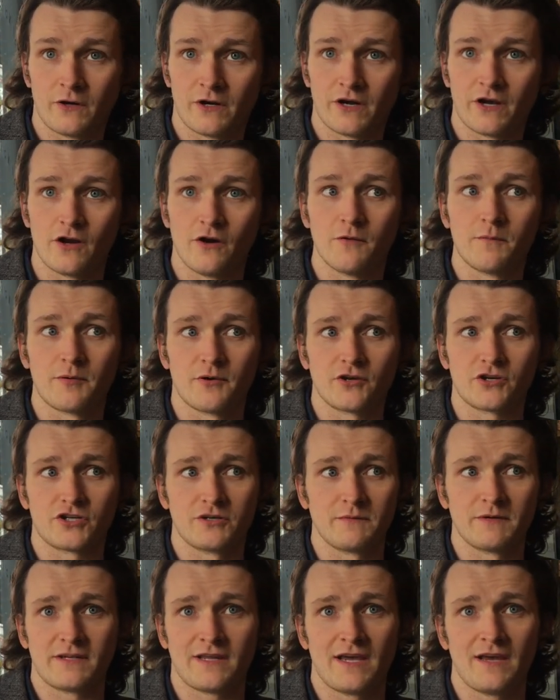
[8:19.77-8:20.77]
We're in a
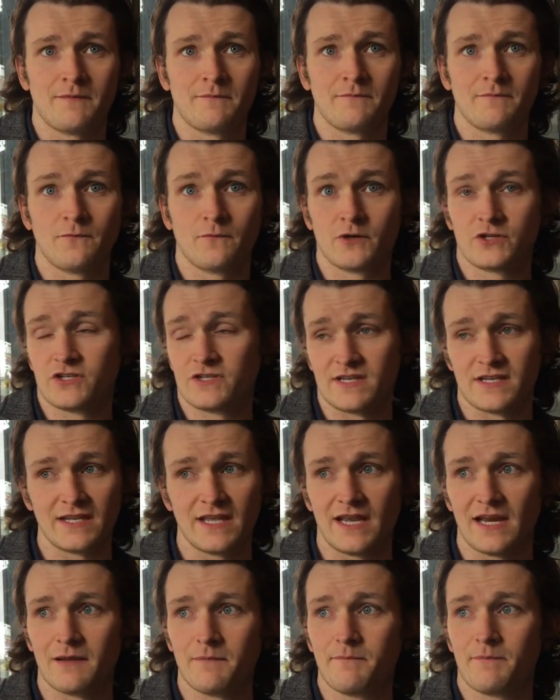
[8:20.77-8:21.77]
co-production with them, which is in
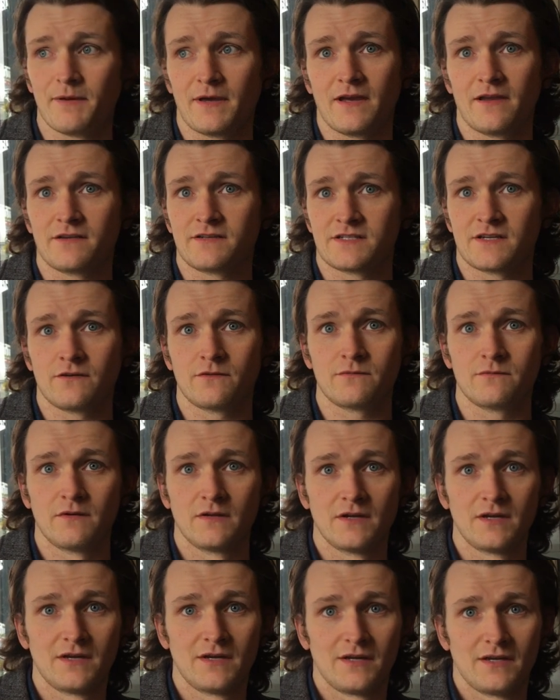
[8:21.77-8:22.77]
the Olympia. So,
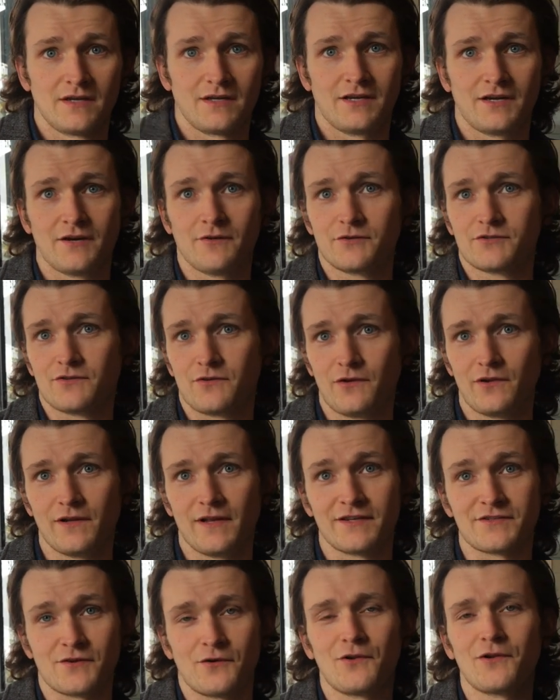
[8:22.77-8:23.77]
you know, it's
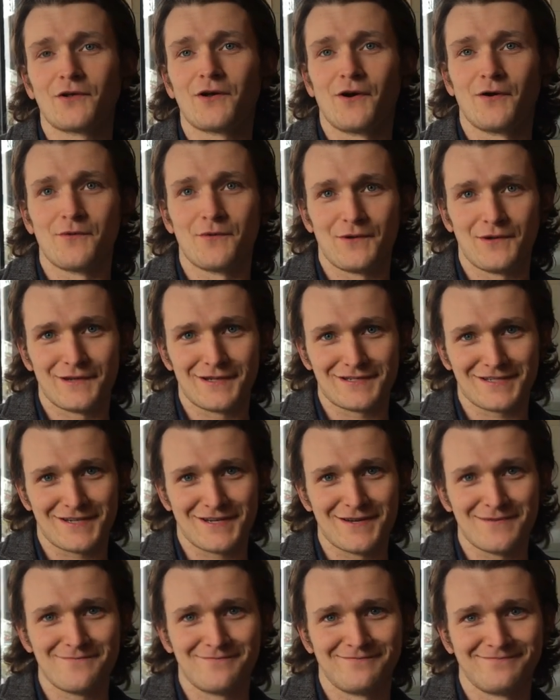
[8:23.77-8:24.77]
all go all the
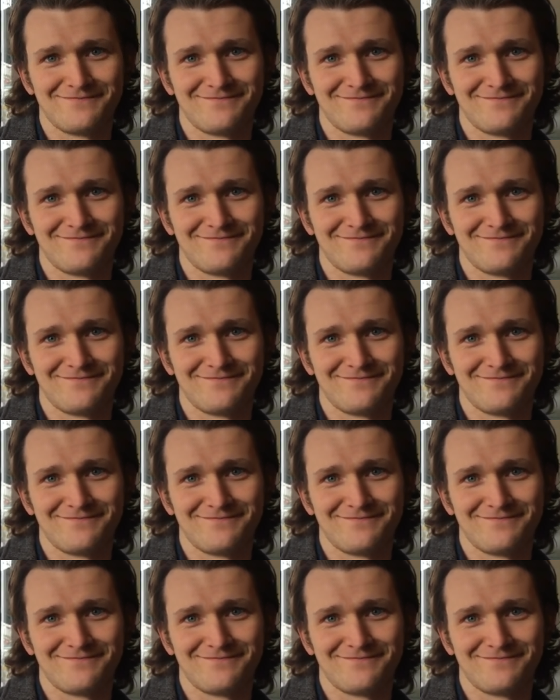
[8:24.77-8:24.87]
time.